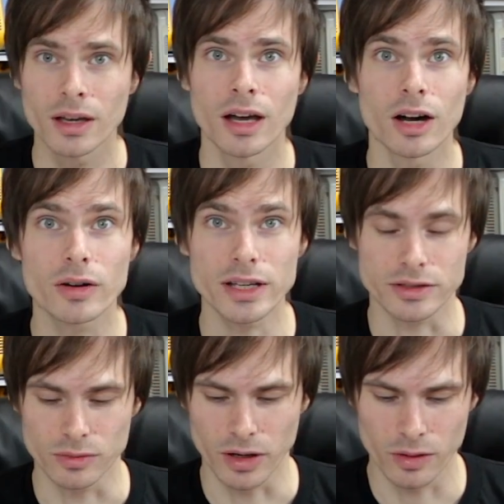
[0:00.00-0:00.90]
Okay,
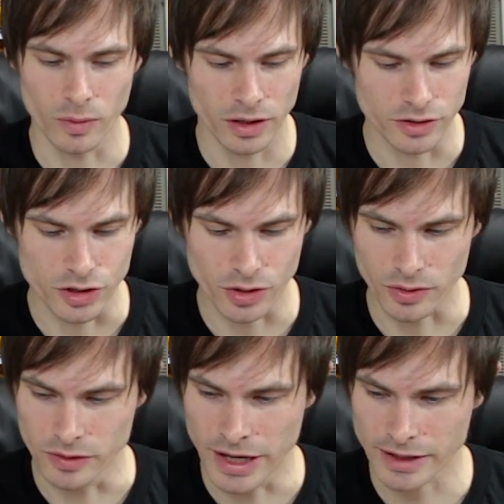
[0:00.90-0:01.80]
so what I wanted to show
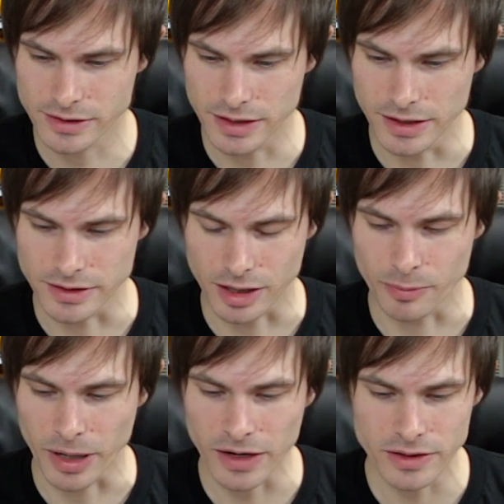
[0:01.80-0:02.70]
you next is a
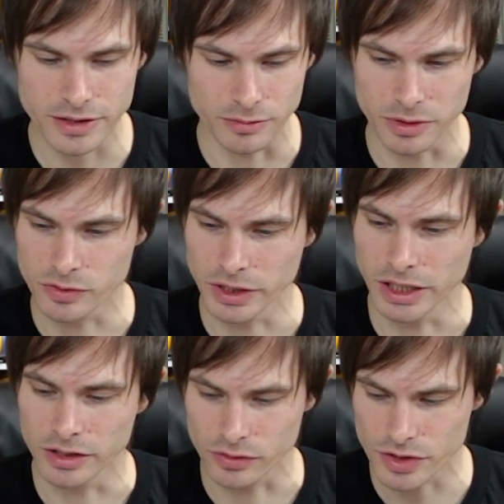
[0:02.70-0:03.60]
comparison between
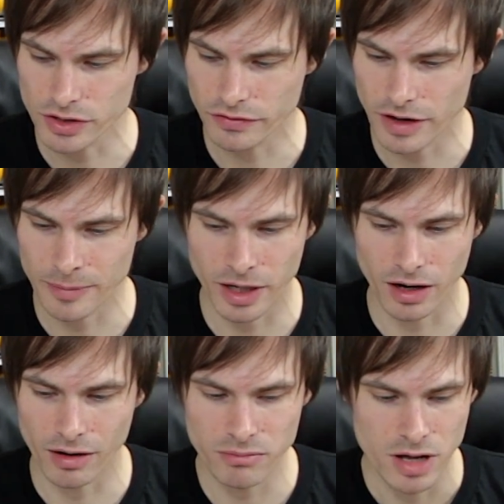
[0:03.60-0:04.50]
an original
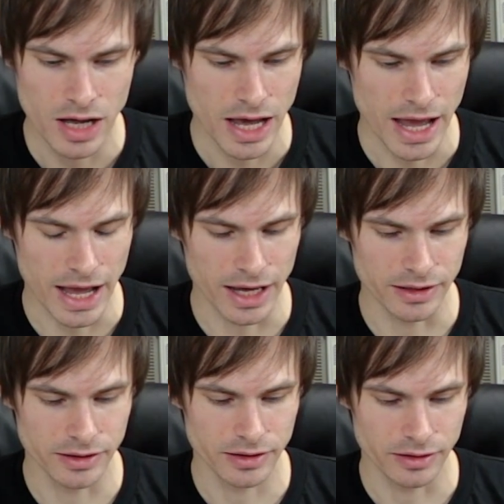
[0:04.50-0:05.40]
Famicom
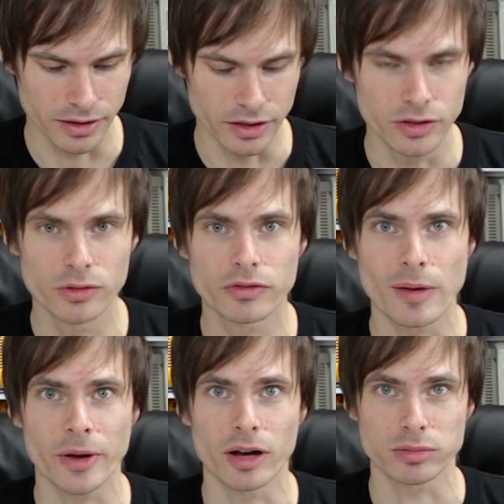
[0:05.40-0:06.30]
and the new
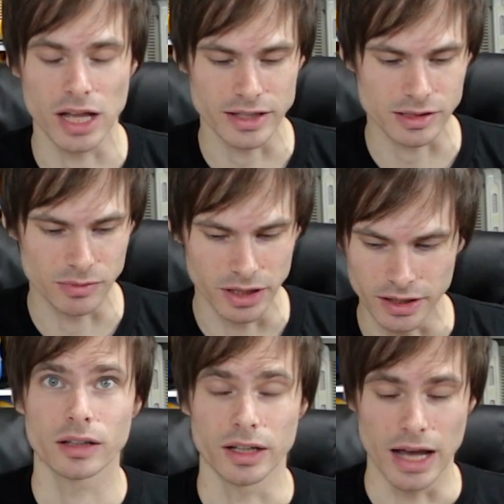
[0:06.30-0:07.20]
Famicom Classic Mini.
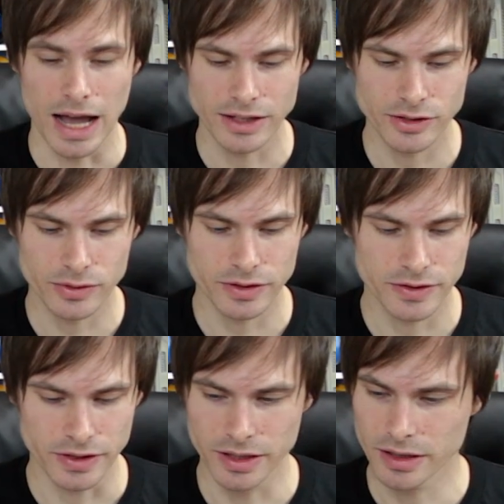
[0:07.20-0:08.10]
And as you can
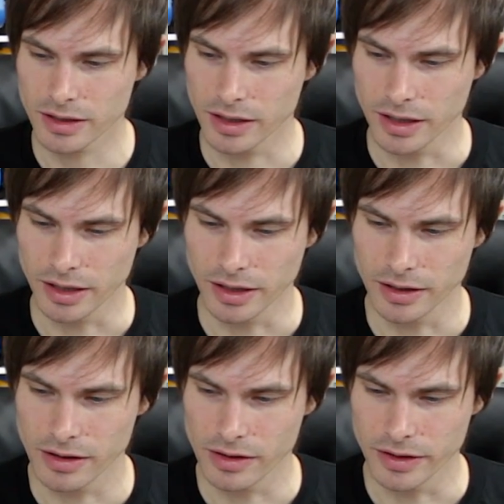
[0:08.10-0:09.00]
see,
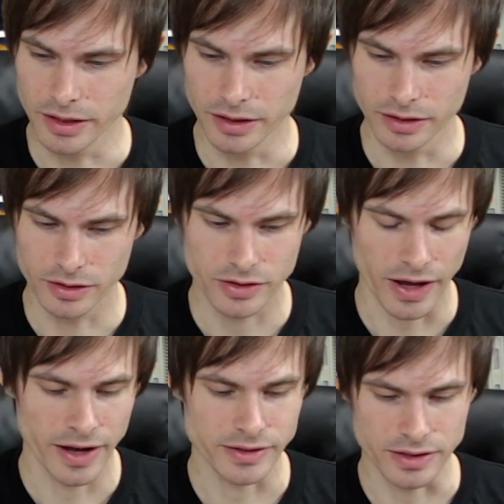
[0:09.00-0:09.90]
the
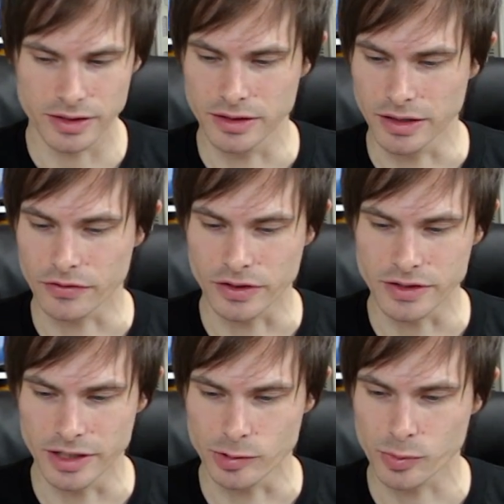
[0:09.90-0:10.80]
size difference
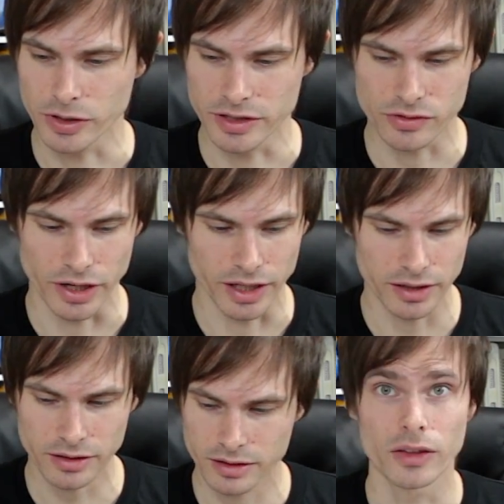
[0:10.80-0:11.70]
is pretty
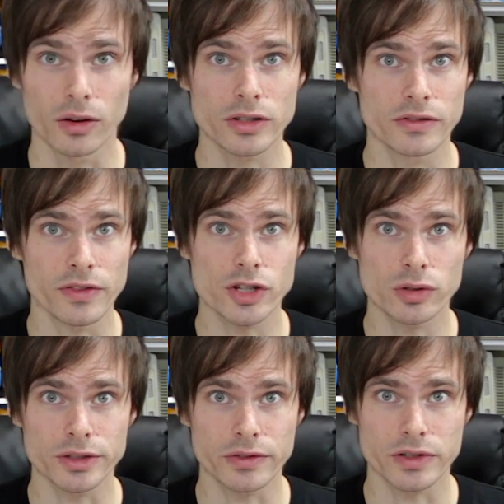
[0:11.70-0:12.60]
striking. There are some
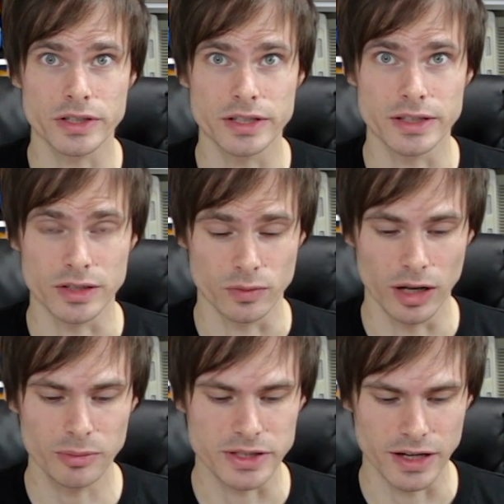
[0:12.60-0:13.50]
visual differences as
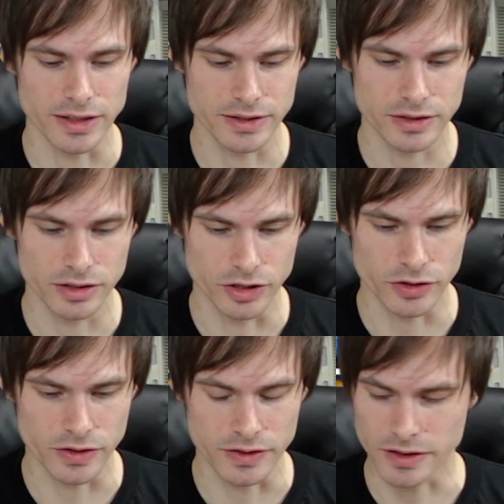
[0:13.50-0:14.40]
well besides
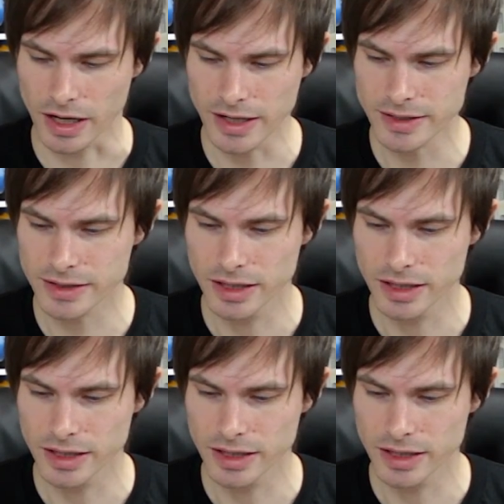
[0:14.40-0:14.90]
just the size.